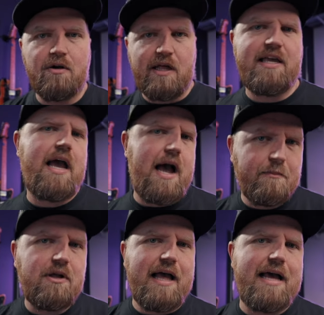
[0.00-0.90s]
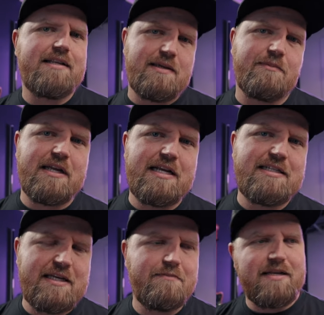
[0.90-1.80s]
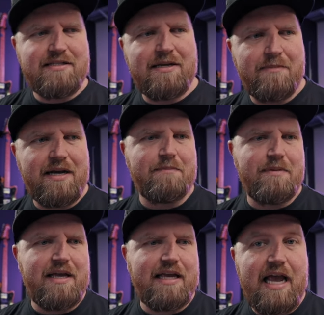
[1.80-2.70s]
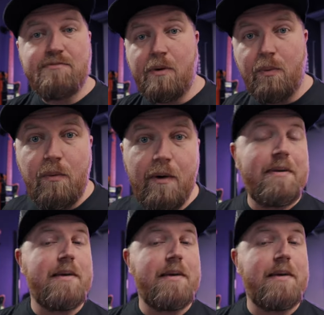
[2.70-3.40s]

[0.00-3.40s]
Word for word: Like, yeah, I'm glad something I did made somebody be engaged, but we want